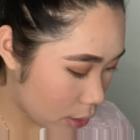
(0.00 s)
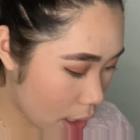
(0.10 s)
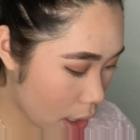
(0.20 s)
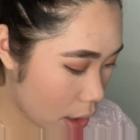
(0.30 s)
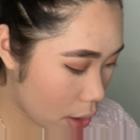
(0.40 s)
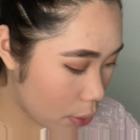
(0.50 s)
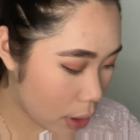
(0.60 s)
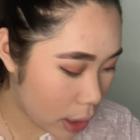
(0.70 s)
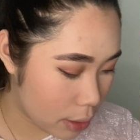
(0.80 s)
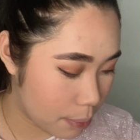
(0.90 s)
Now
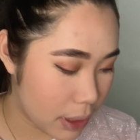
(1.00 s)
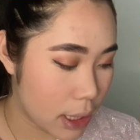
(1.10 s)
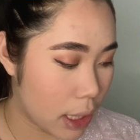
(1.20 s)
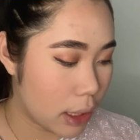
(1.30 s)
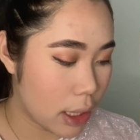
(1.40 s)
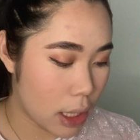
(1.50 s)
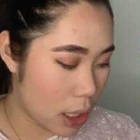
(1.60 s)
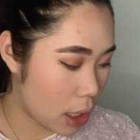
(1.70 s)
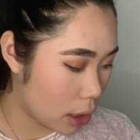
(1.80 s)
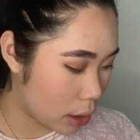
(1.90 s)
I'll be
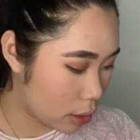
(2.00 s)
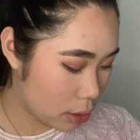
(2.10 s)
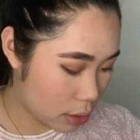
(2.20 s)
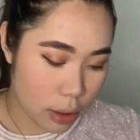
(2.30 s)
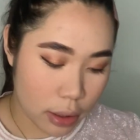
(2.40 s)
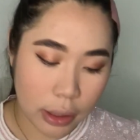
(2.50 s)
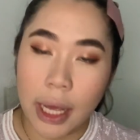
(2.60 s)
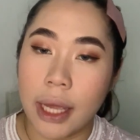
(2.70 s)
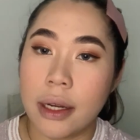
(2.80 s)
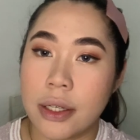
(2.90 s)
taking the
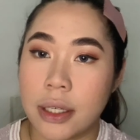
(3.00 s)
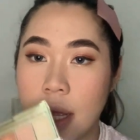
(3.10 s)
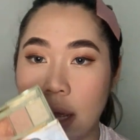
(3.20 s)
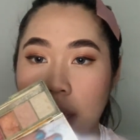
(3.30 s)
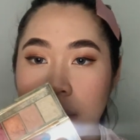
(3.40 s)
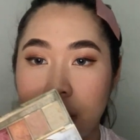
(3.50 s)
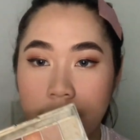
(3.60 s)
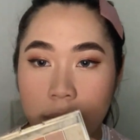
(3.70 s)
lightest shade of